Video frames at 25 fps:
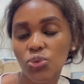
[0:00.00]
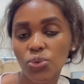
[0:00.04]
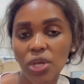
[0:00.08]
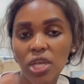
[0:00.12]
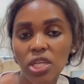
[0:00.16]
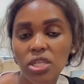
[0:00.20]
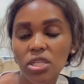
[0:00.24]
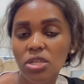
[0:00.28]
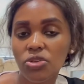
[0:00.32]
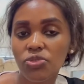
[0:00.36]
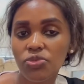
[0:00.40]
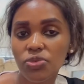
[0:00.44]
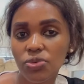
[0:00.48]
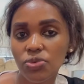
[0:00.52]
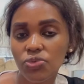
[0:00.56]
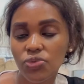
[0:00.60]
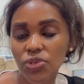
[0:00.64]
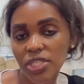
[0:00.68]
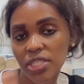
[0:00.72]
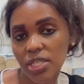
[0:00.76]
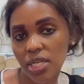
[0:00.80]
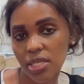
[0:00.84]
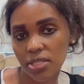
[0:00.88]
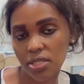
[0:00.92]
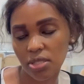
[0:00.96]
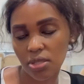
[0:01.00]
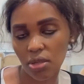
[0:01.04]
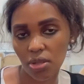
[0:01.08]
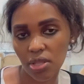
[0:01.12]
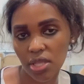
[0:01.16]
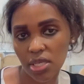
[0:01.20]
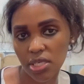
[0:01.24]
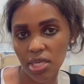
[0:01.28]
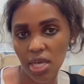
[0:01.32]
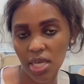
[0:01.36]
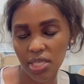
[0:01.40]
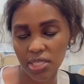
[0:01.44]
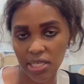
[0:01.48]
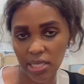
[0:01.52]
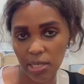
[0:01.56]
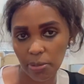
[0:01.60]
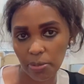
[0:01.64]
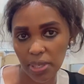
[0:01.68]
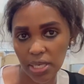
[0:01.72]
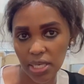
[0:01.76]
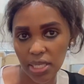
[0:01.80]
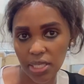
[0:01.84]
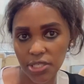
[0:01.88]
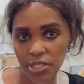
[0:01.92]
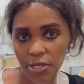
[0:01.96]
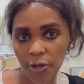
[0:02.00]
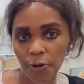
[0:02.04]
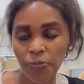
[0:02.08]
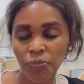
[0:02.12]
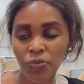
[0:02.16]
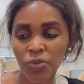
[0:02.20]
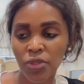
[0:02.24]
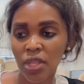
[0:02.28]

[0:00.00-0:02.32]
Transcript: any retail store that has Lipa Later